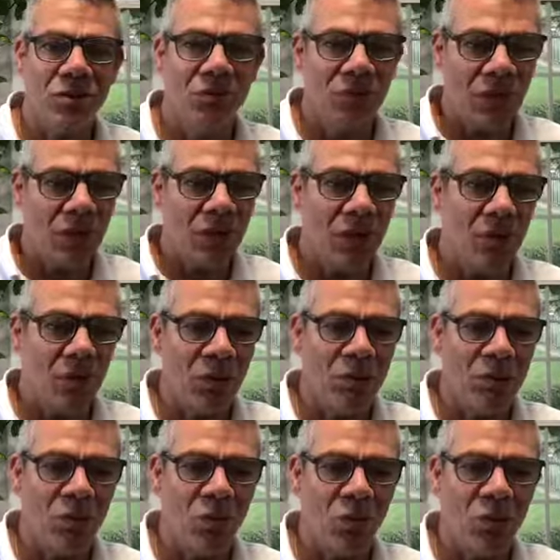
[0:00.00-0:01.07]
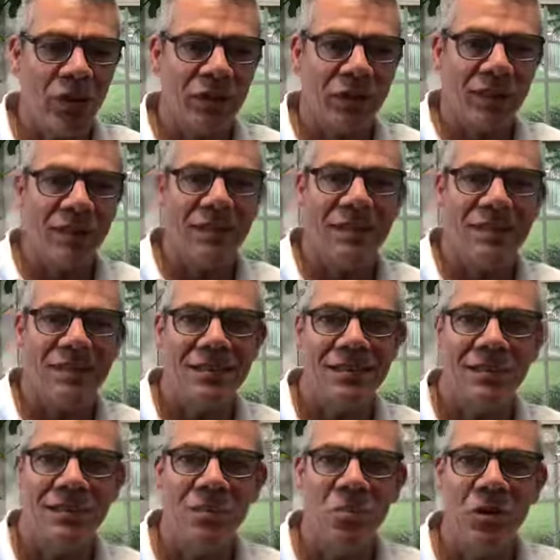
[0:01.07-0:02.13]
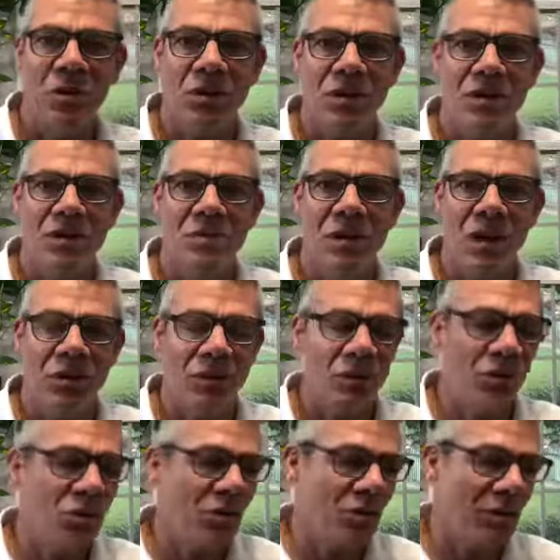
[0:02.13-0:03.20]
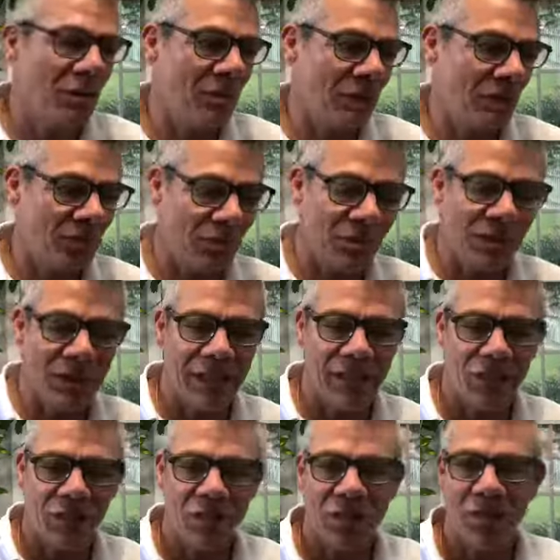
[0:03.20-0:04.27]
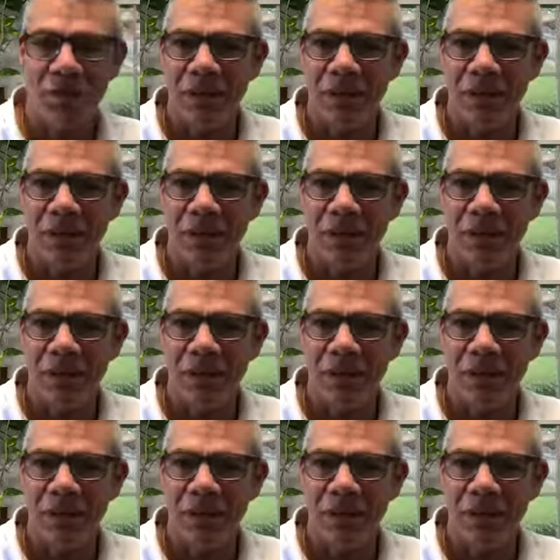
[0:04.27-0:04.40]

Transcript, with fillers: Figure out what you want the kids to experience about you and about your relationship.